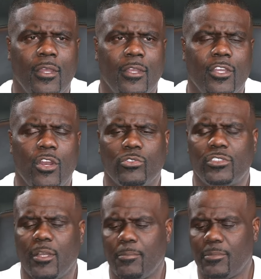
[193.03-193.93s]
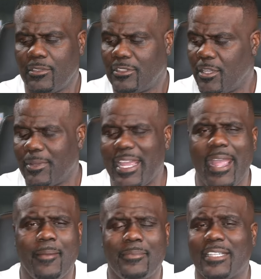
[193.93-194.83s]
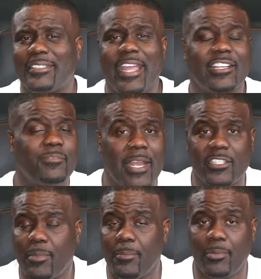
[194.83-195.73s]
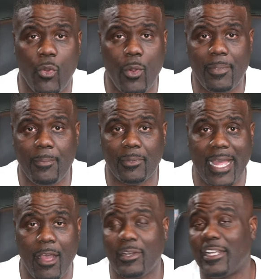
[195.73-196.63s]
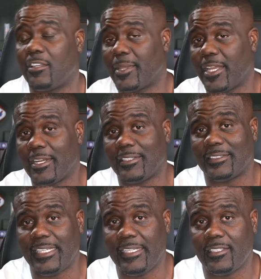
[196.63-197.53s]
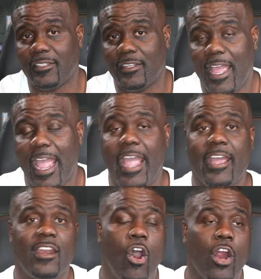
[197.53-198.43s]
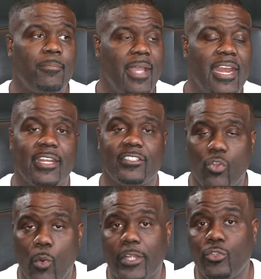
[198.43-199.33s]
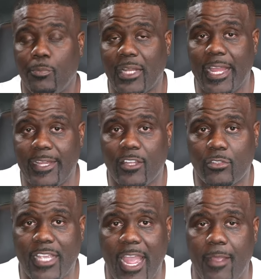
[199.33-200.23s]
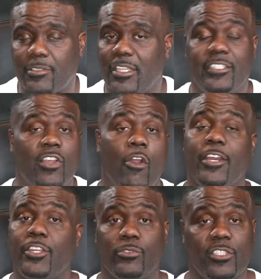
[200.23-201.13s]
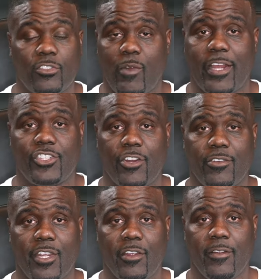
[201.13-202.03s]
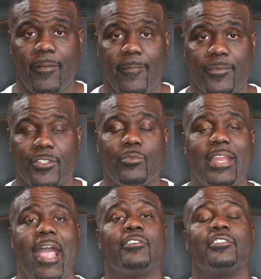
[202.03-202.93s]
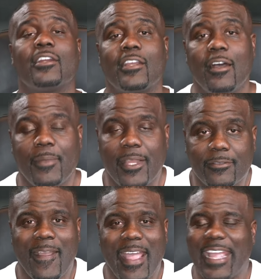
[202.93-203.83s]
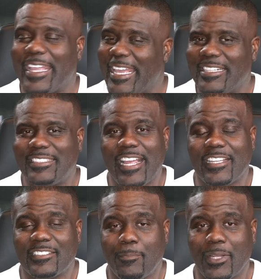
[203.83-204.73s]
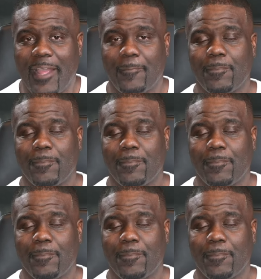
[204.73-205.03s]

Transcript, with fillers: you know, some some games that they expect to be blowing people out at the beginning of the season. And Arch Manning is going to play in those games. He's already used his redshirt year. So now he's going to come in and get a chance to play.